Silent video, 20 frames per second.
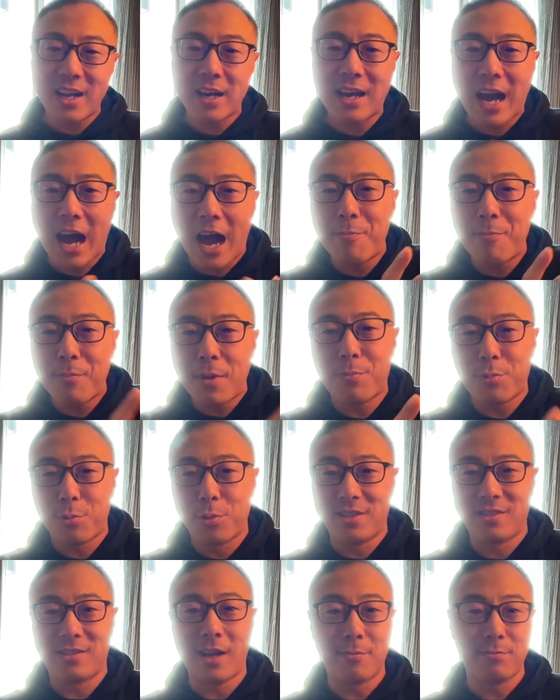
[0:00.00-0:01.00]
come up
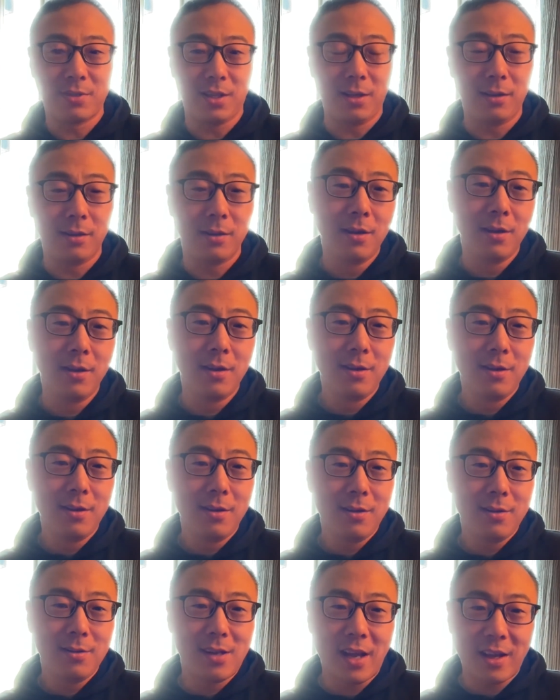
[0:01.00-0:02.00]
with something
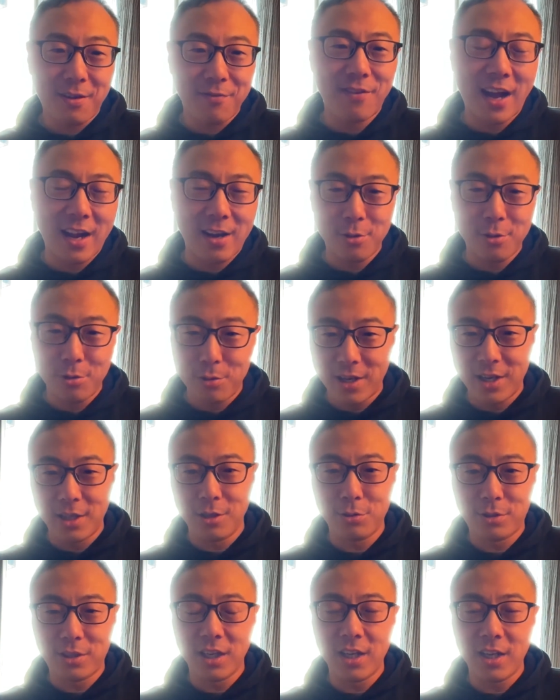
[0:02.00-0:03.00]
like value and a
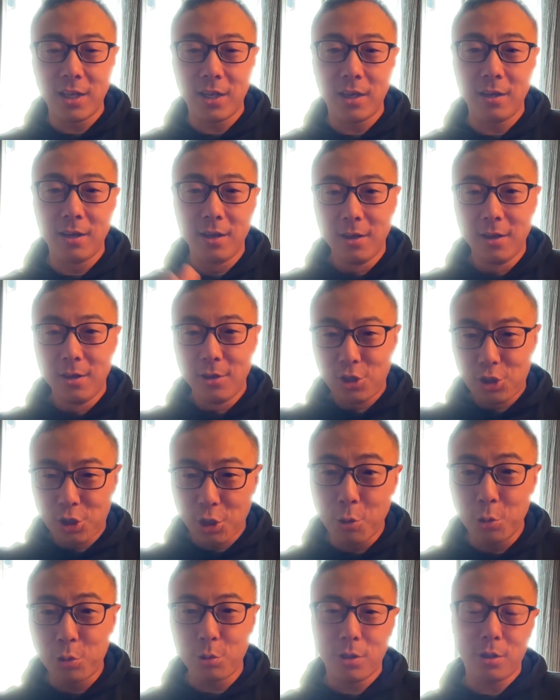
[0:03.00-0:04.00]
utility.
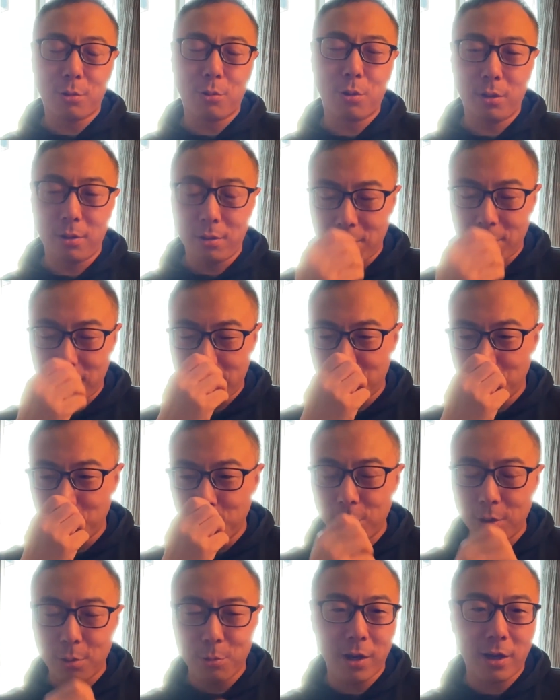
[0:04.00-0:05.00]
Show to
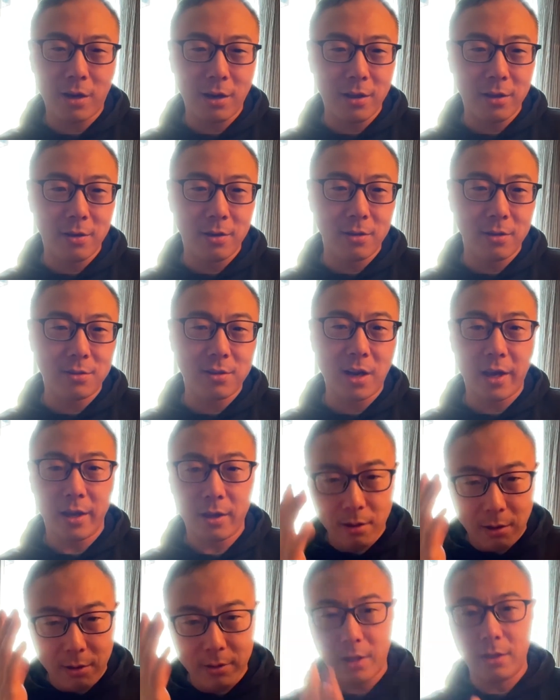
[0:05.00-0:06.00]
the regulators like,
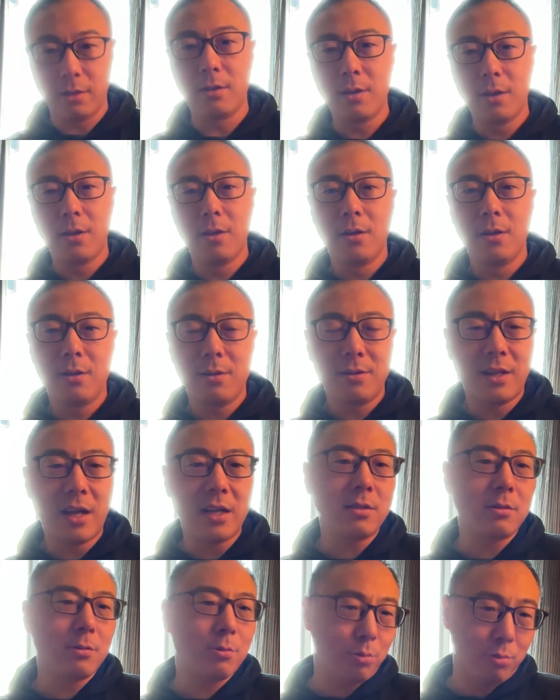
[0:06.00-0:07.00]
okay,
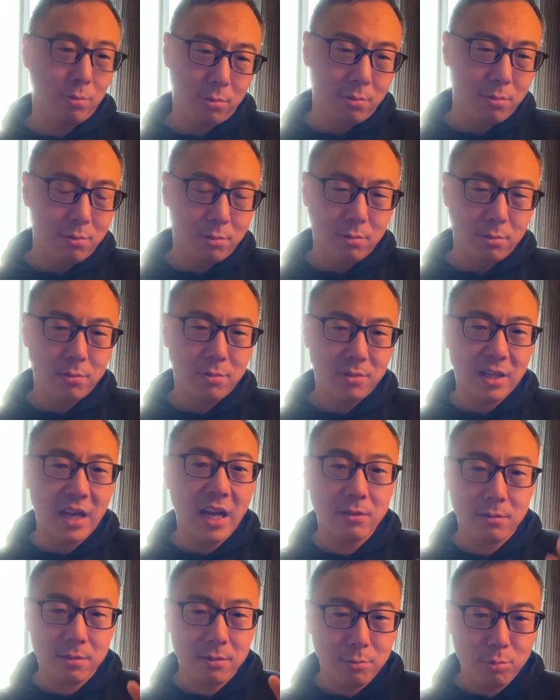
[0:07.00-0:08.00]
that's
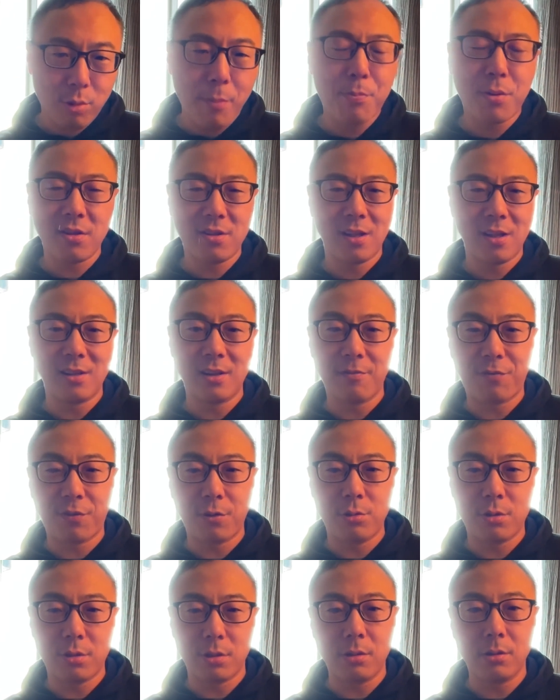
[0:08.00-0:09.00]
that represent the
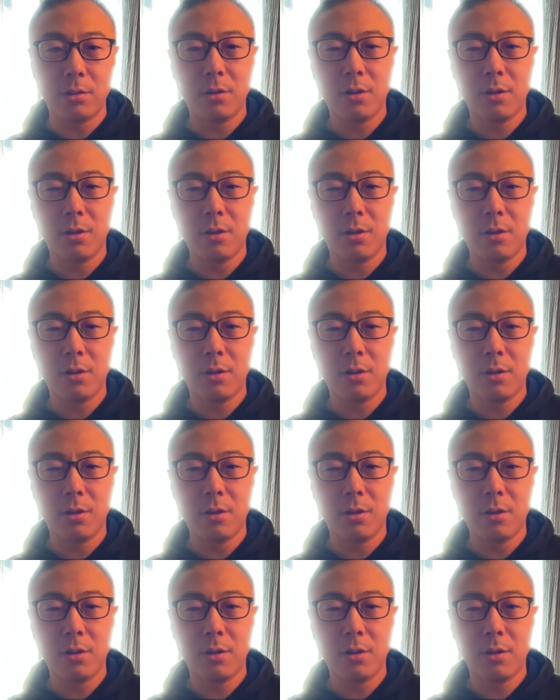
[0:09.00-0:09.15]
future.